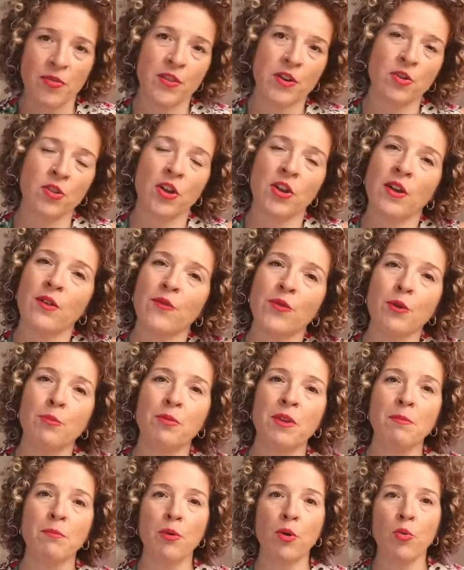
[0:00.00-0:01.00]
they're looking for
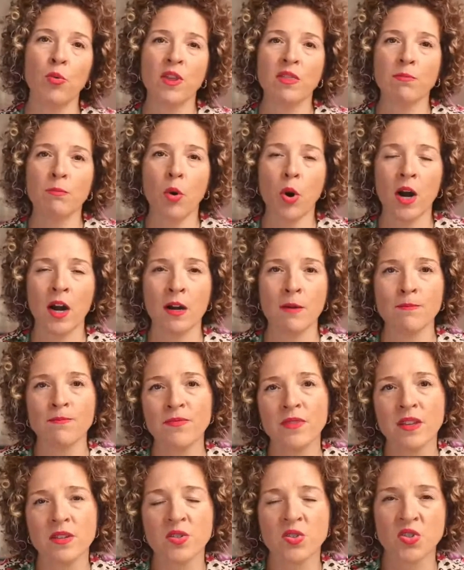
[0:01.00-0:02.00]
people with more
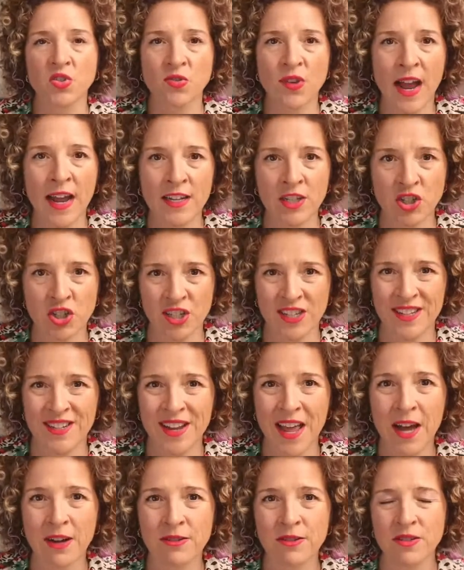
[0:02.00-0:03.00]
strategy.
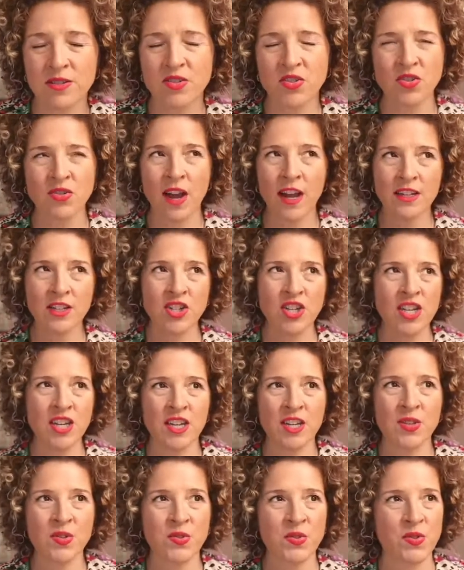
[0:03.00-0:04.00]
Now, strategy
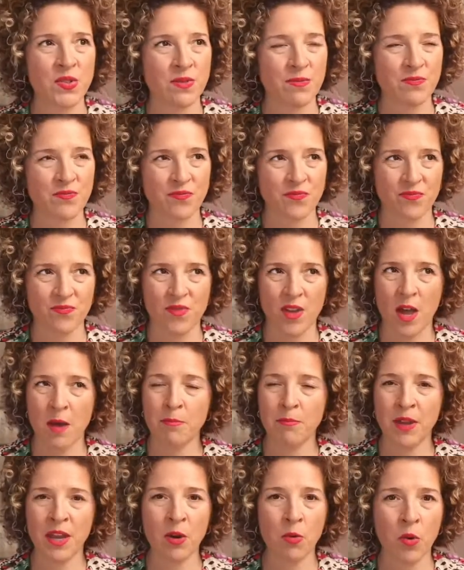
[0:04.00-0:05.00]
is a
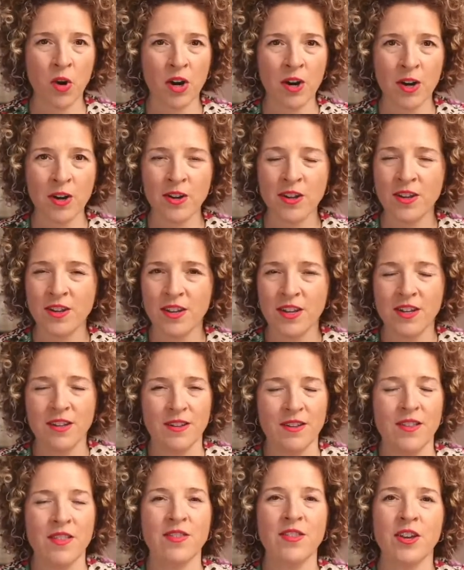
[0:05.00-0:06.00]
big word
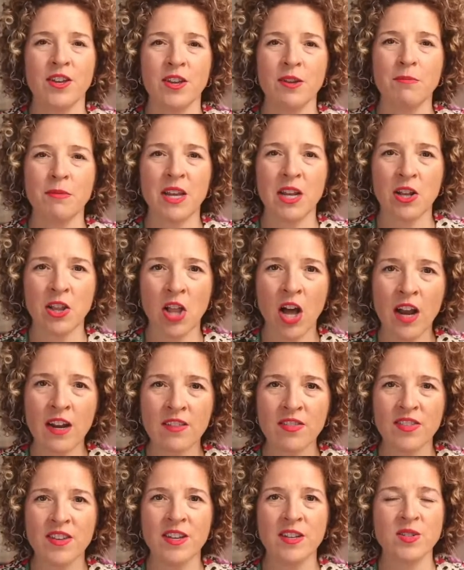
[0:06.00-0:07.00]
that can mean a lot
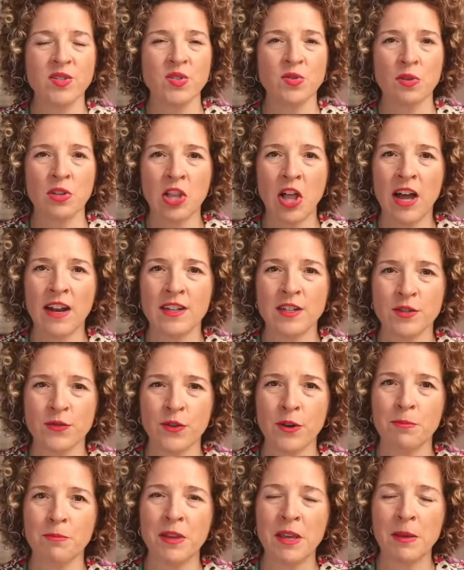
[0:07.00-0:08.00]
of things to a lot of
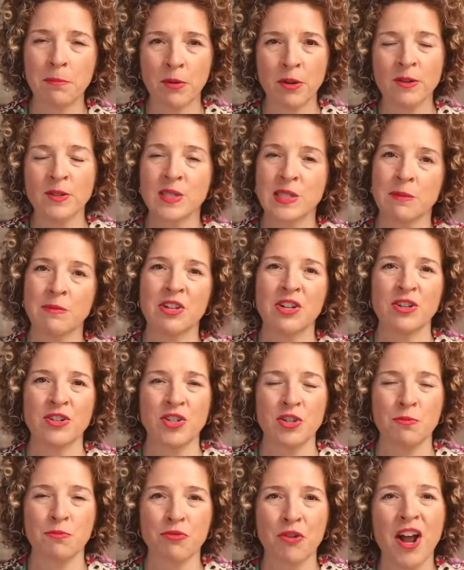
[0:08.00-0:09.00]
different people, similar
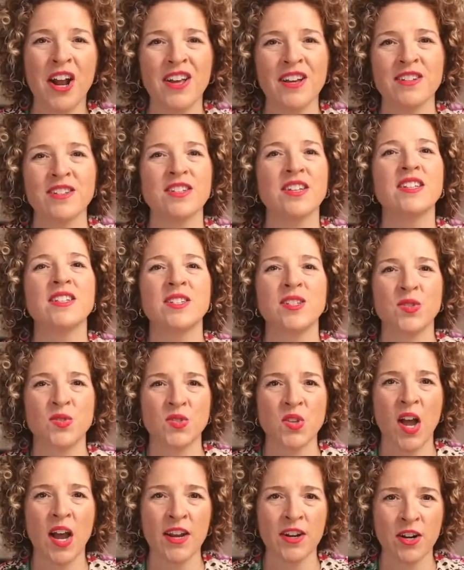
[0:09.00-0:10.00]
to product
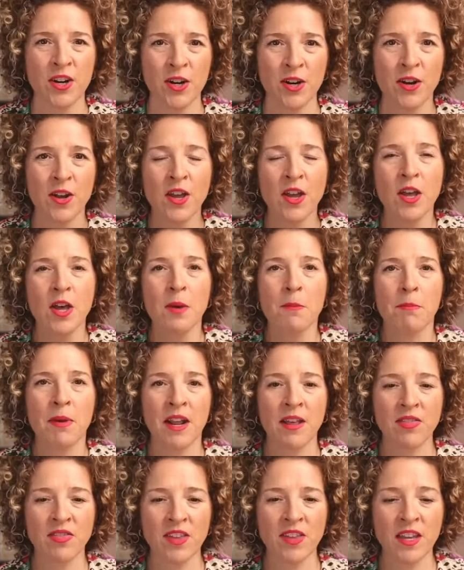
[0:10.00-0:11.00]
designer.
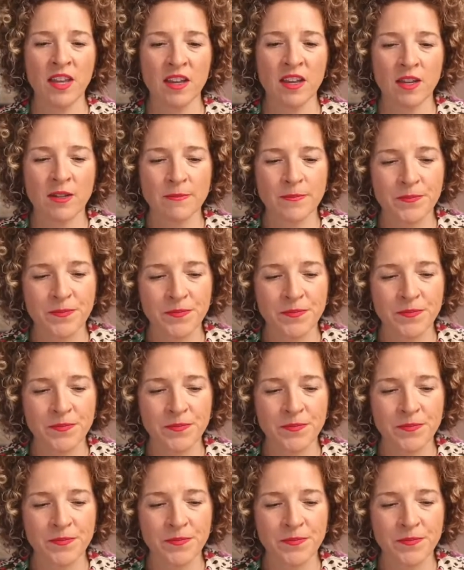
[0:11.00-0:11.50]
But I think